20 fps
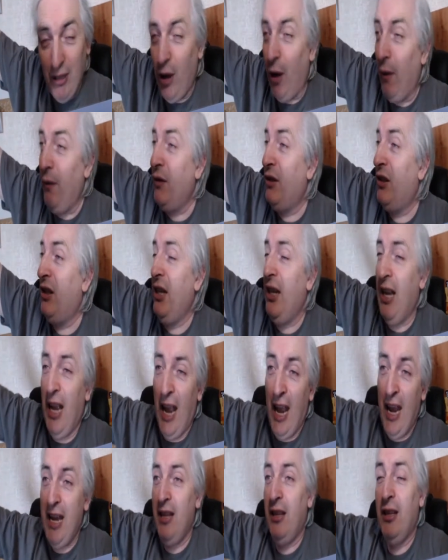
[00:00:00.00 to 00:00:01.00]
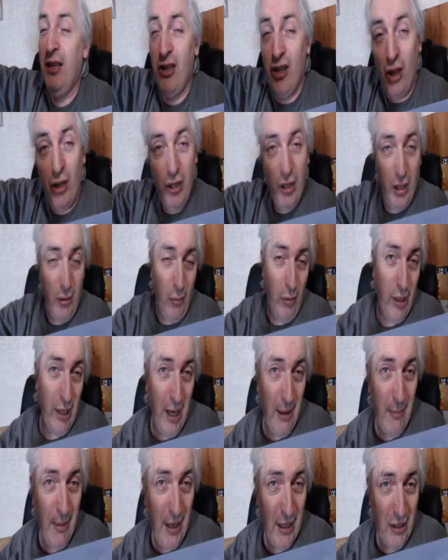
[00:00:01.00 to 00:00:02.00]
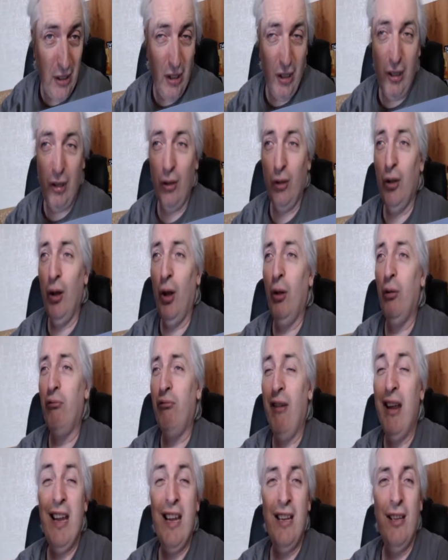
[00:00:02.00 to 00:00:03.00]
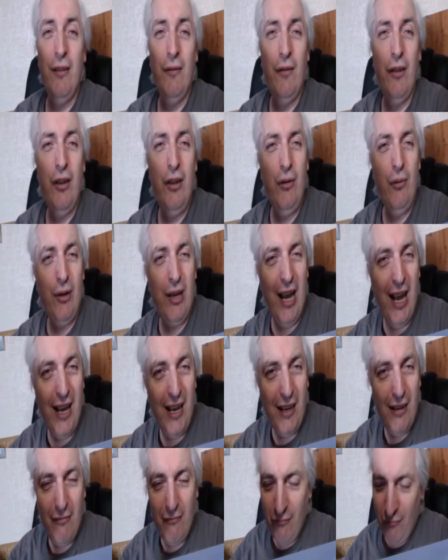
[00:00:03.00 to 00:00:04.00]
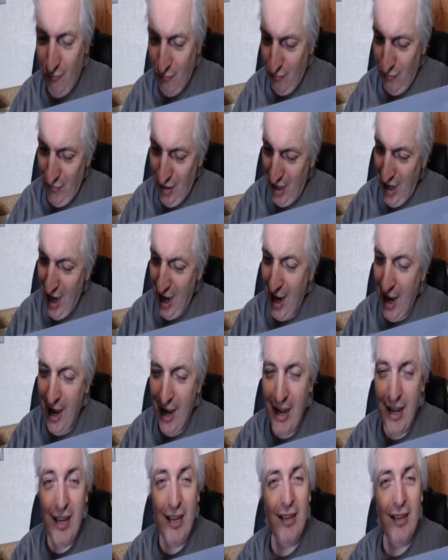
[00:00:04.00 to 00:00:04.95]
Obviously, they hate the sun, and they want to get back to the good old reign of the UK. Yay.